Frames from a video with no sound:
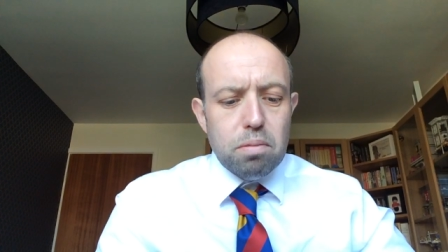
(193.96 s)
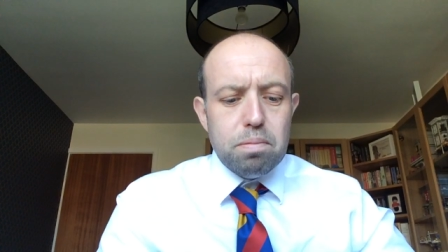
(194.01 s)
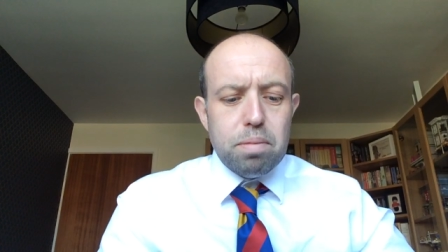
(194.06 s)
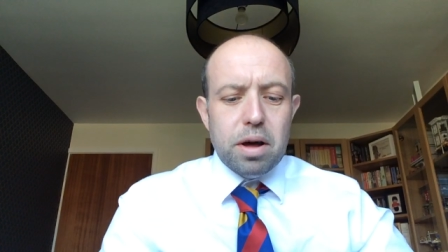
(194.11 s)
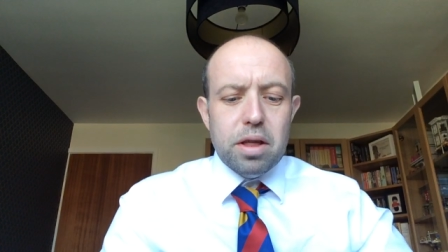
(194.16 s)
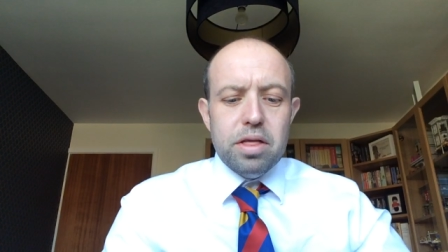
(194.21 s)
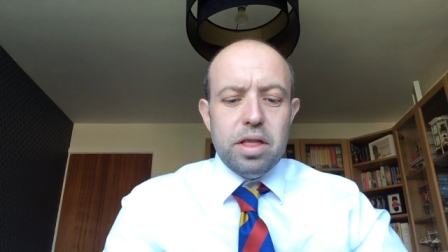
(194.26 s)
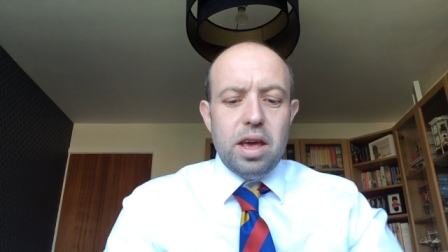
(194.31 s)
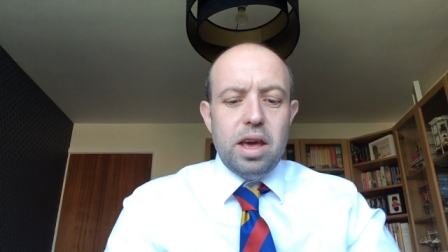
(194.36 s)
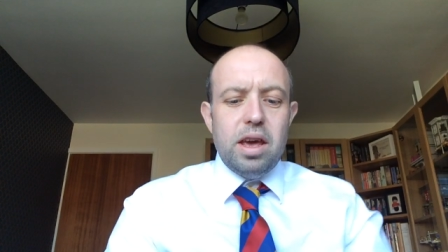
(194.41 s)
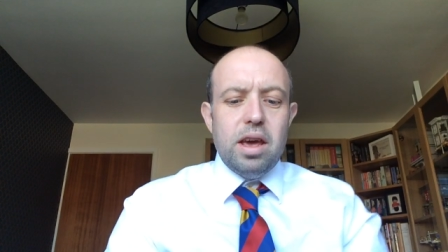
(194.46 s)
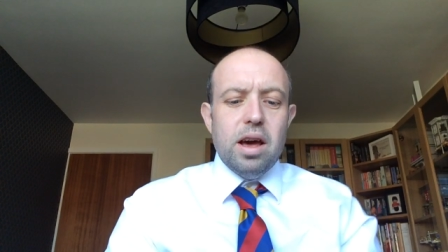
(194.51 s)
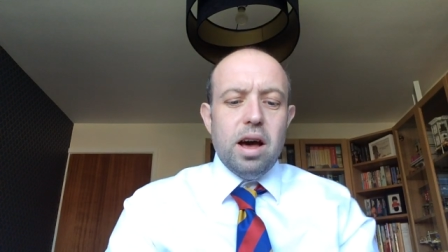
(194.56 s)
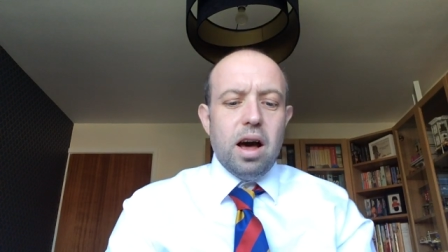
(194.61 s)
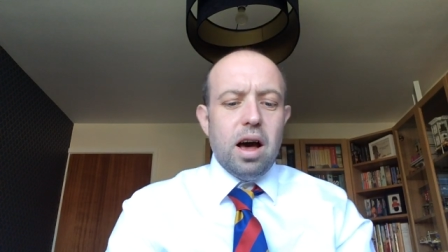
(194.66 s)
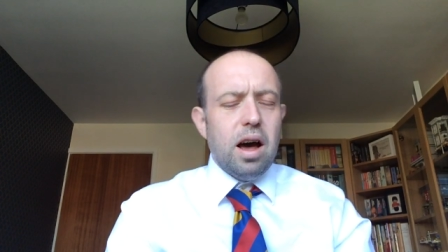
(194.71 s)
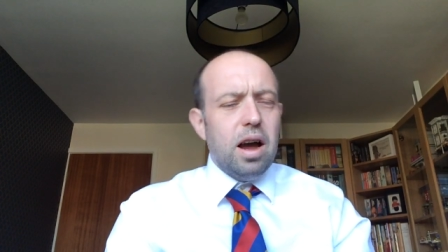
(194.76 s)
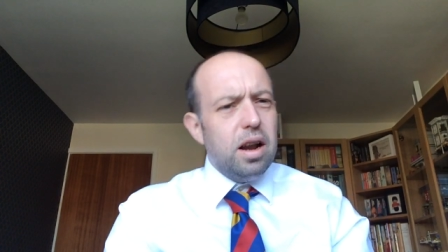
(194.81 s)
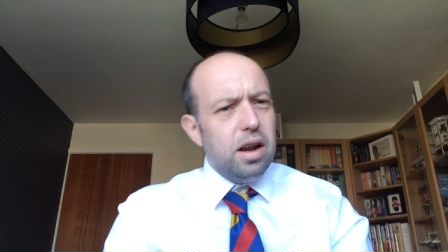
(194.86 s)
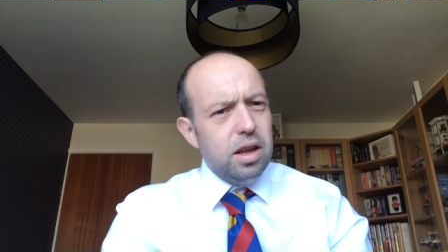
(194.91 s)
but the
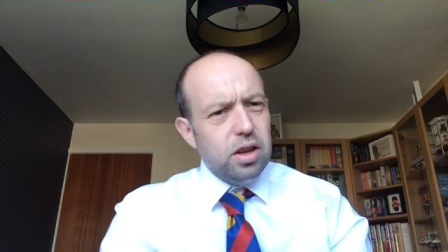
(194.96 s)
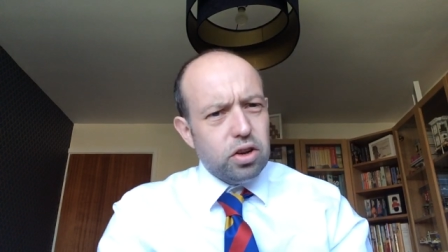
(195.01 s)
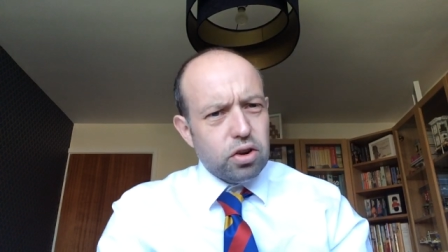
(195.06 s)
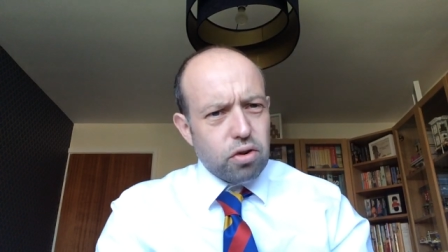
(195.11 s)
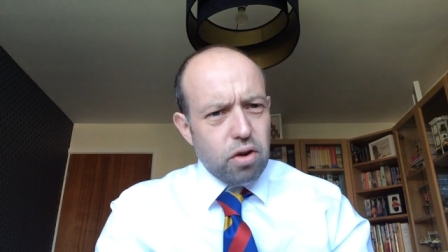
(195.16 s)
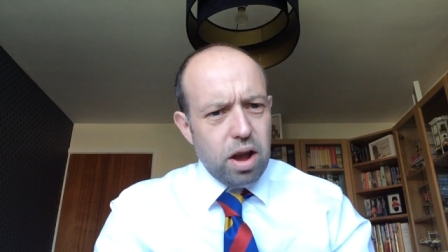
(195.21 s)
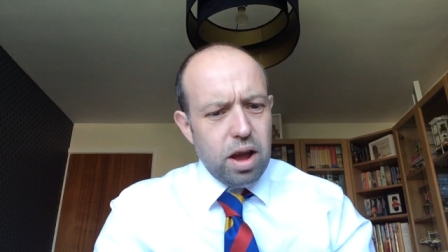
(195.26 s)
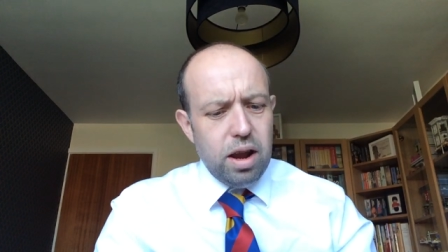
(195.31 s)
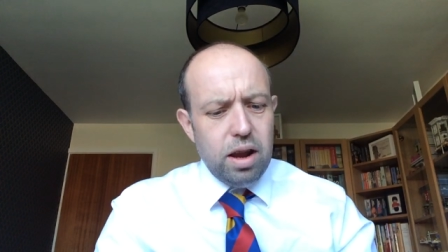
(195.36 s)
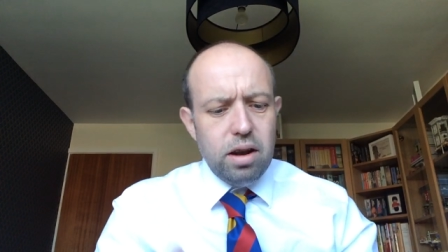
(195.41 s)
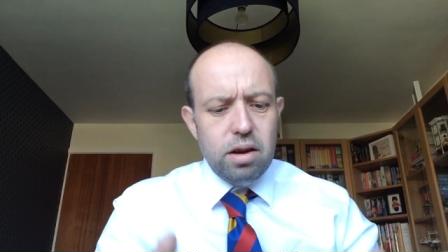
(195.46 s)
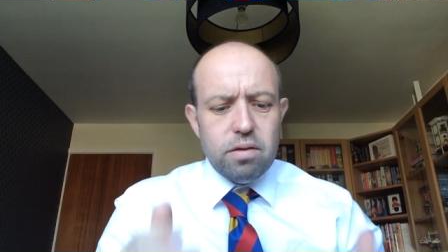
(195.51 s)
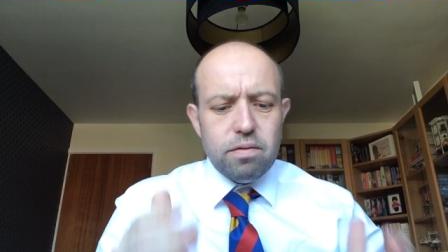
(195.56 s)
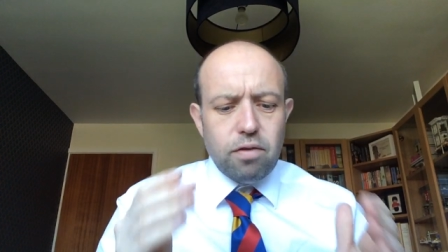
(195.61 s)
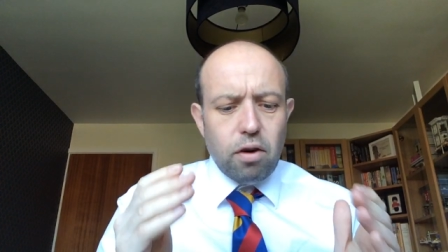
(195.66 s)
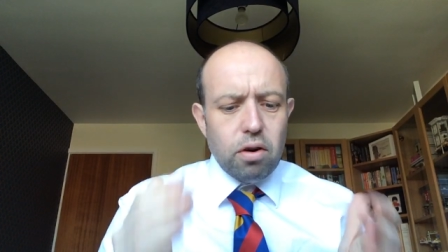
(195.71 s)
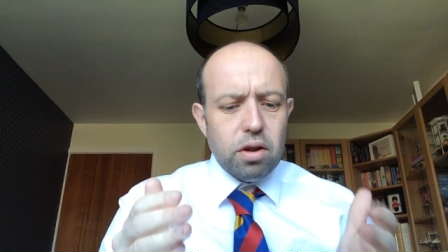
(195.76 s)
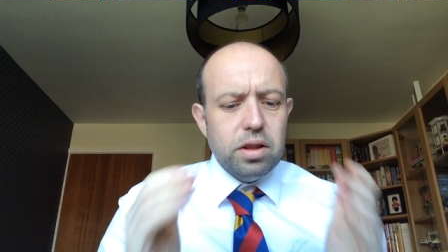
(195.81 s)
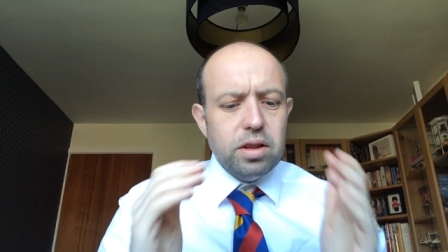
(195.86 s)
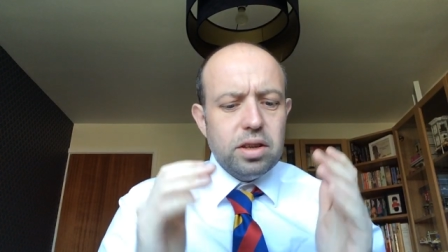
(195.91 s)
highly trained
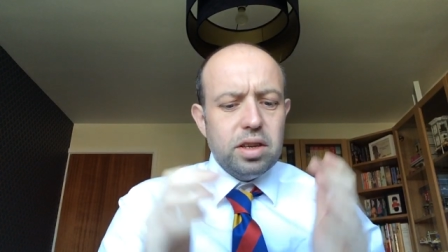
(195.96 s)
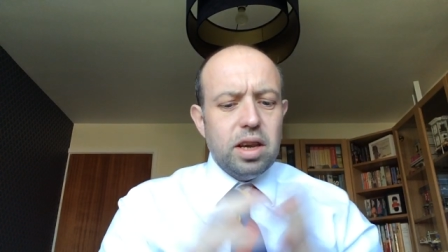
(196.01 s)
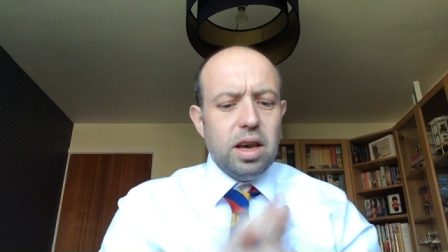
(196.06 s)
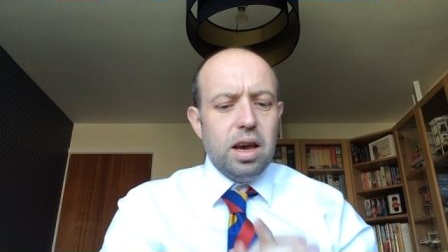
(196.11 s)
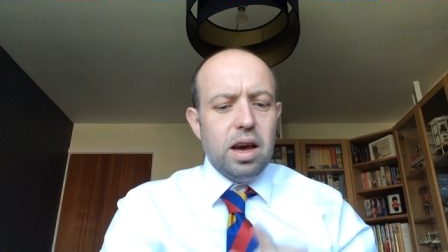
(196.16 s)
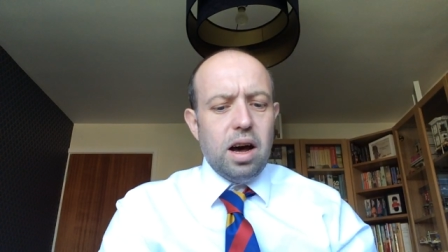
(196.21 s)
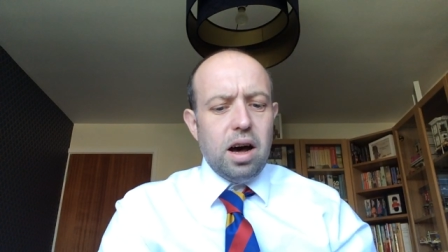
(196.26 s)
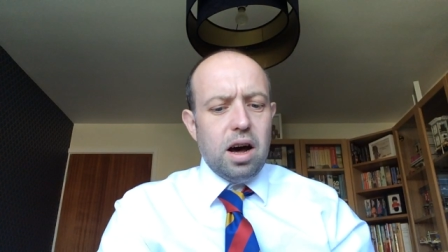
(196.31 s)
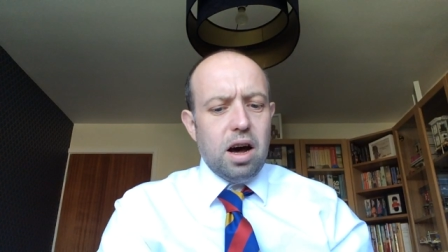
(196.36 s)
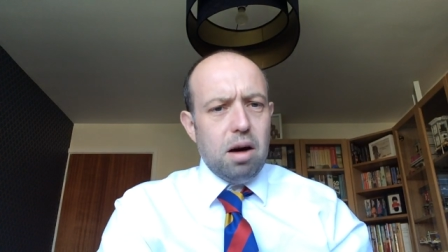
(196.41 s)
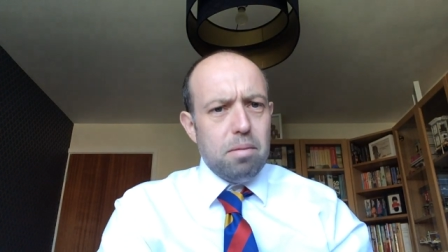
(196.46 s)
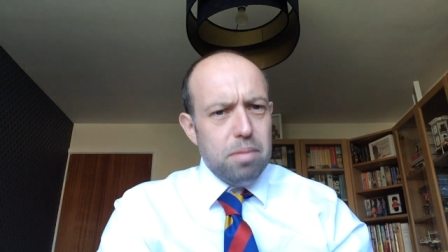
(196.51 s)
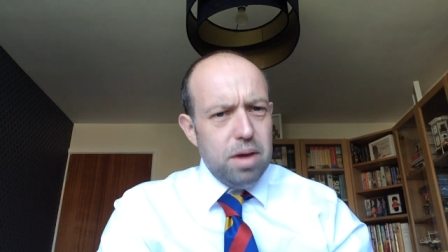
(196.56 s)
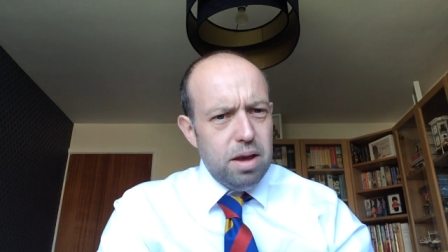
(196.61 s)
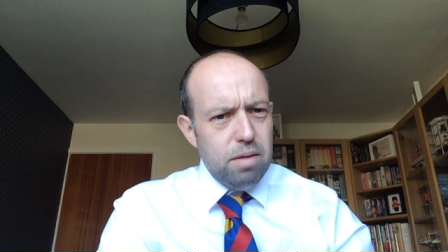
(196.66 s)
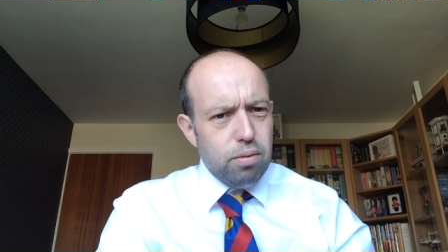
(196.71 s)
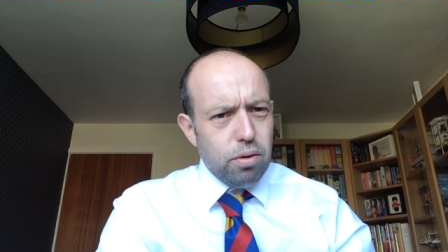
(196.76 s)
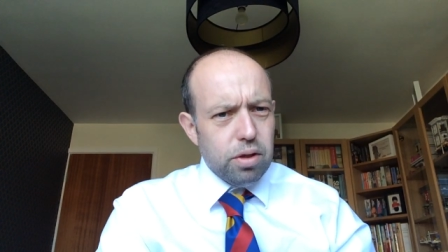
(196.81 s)
volunteer army,